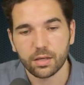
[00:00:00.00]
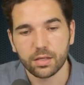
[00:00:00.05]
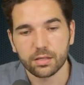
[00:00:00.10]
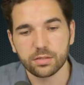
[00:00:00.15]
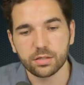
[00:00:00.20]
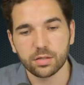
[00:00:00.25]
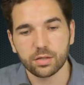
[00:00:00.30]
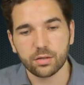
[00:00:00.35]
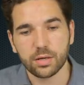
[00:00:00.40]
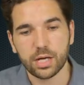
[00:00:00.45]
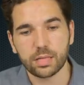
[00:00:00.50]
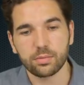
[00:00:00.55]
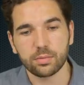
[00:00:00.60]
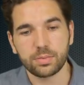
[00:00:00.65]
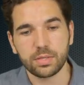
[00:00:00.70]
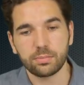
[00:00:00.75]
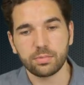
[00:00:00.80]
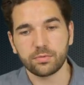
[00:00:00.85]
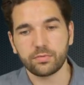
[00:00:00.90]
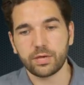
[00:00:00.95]
It's incredible
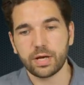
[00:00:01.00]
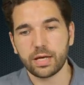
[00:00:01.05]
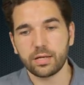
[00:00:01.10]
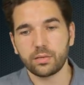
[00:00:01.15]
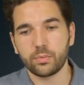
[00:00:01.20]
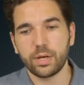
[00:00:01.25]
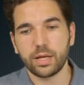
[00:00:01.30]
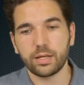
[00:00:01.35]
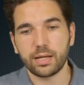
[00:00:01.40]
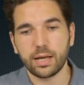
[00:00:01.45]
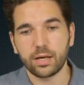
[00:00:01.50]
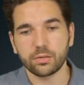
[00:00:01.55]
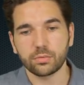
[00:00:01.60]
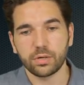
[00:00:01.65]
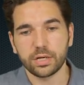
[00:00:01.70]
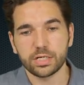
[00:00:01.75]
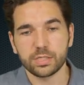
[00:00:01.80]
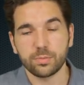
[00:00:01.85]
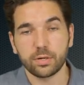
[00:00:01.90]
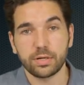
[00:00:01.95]
people find a way to
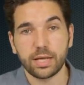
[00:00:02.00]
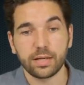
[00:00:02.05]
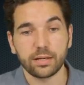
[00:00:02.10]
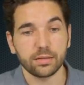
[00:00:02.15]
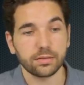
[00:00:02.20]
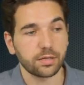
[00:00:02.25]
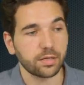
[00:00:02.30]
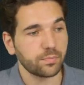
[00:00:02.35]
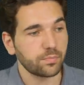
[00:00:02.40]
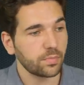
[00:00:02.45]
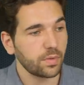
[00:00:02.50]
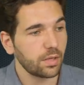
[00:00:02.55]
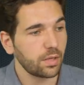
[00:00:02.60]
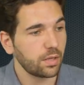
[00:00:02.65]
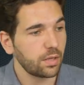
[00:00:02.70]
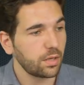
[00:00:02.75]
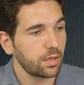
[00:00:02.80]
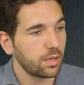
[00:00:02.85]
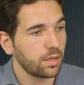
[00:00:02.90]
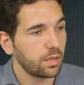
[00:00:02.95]
outrage about anything.
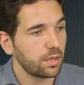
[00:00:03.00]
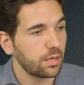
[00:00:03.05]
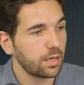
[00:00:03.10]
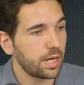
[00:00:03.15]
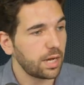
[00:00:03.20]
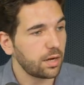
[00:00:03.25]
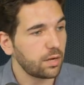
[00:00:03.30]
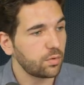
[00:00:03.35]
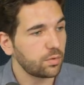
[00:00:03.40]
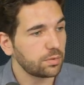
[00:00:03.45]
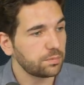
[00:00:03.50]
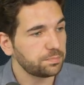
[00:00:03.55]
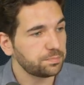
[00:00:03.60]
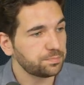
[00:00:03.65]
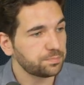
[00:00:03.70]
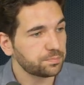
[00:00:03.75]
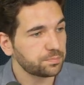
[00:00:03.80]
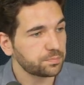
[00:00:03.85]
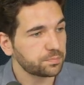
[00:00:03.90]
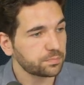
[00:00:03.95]
Now,
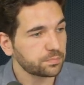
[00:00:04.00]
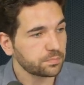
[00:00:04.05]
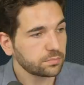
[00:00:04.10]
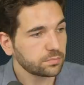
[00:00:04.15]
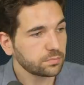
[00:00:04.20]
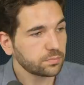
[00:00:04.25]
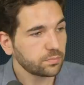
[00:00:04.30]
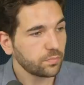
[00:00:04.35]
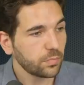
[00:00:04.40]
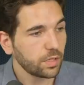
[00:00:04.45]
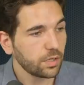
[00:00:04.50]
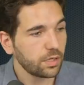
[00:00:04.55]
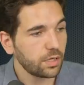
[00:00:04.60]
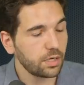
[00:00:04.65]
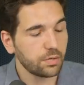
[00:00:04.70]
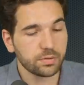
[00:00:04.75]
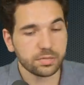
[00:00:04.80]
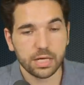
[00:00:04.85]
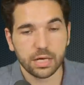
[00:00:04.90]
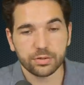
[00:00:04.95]

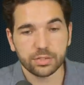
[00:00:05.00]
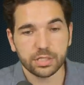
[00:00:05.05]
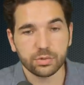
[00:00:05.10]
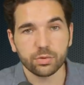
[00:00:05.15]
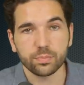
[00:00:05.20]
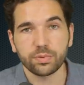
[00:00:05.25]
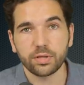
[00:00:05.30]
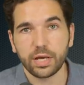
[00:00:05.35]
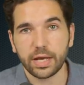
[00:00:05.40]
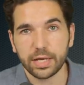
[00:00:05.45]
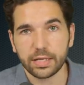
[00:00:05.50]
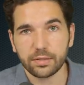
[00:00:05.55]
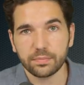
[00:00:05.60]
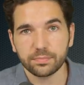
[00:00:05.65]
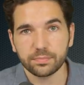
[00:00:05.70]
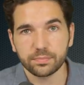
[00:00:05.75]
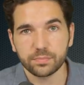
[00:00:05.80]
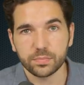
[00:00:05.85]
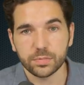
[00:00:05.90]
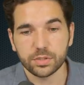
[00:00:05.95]
here is how she replied
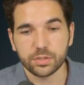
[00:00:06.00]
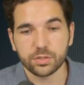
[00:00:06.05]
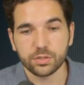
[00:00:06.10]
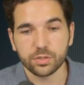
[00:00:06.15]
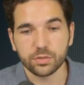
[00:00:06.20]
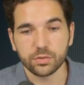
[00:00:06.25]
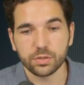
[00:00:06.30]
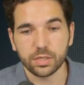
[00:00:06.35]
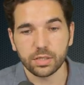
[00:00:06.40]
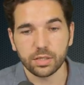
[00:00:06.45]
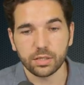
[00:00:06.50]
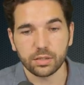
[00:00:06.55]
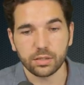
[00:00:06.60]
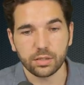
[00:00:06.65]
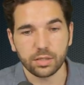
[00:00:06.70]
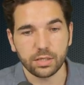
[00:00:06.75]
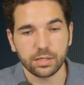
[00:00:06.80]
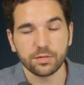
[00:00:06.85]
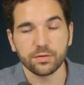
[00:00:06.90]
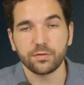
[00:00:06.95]

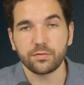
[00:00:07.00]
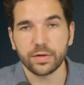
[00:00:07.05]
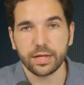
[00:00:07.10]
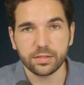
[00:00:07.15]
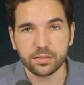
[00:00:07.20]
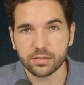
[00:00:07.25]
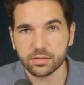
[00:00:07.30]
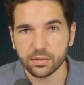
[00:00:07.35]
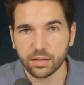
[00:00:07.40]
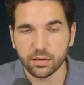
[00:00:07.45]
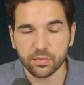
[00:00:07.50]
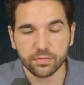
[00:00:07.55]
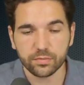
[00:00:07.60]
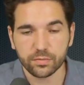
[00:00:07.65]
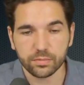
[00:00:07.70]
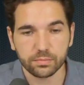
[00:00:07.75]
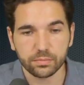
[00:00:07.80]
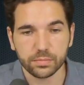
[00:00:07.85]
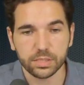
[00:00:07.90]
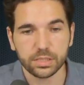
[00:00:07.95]
in defense
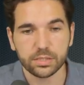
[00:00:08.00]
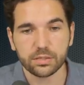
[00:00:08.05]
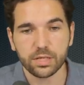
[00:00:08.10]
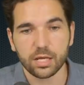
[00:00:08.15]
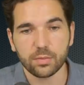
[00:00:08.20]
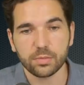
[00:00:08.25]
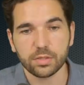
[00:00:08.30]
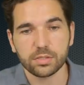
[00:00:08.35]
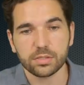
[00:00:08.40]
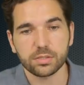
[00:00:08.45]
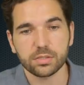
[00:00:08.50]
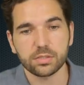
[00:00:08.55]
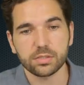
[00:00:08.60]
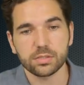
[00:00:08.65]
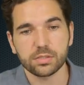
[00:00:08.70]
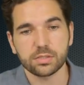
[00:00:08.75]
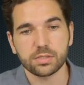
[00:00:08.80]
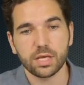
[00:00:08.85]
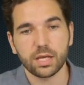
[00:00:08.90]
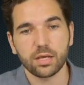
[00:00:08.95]
of these statements,
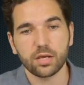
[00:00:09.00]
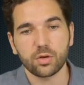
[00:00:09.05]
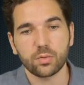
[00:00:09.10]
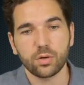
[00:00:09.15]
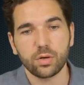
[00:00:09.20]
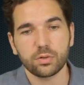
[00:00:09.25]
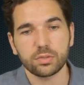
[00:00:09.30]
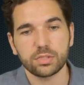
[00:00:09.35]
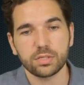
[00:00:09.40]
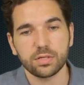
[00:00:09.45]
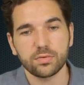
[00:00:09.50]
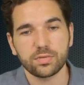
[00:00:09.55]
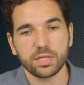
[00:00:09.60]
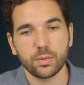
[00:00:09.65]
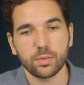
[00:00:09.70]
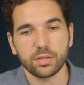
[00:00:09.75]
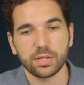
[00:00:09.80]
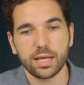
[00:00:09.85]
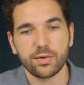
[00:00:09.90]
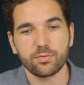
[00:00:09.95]
saying, quote, if they
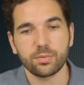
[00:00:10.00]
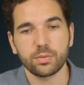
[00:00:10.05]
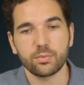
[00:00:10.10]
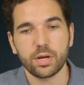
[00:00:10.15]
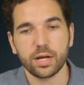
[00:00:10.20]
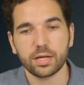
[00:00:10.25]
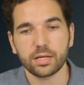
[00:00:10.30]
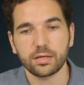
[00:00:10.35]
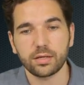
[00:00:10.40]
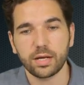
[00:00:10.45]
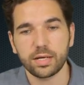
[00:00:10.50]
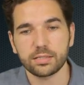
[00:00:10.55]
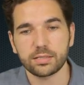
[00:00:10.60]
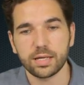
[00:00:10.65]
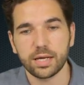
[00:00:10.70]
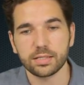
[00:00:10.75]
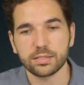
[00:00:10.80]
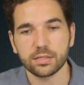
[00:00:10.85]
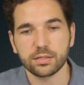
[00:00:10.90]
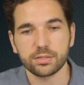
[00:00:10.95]
will ever be recognized
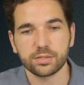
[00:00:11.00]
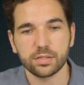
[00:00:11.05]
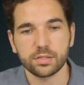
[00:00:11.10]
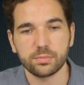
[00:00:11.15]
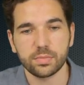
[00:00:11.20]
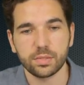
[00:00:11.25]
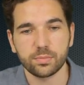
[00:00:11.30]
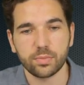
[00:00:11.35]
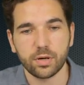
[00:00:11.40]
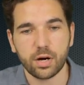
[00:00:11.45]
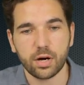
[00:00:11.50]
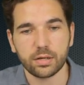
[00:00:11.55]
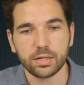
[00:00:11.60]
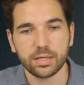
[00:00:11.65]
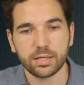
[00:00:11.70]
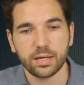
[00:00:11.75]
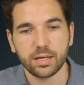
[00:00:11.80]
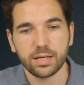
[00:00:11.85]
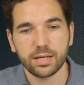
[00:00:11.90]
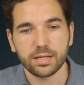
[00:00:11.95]
as a legitimate
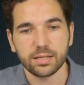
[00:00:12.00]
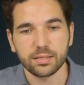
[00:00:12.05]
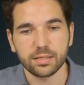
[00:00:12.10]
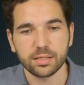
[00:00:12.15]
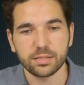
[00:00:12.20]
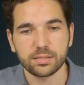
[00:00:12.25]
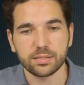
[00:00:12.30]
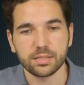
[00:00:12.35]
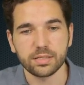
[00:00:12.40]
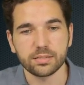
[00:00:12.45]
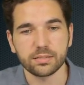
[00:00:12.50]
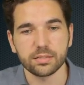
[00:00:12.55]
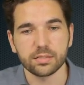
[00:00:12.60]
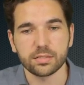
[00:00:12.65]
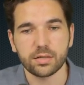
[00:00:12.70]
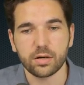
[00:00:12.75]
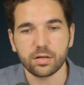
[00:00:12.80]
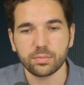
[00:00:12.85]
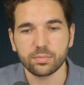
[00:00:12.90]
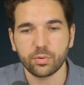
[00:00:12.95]
party, this is the
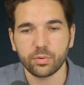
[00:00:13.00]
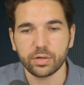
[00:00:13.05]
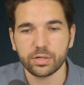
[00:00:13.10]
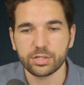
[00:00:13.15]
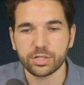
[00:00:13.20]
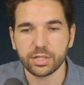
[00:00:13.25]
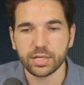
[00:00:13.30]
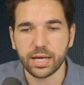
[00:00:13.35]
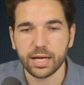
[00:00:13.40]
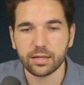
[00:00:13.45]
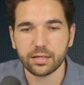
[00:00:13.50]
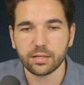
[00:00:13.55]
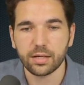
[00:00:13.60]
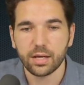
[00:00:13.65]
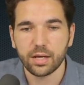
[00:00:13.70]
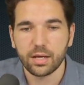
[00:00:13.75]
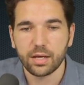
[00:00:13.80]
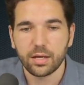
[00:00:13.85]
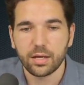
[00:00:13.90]
starting point, she added.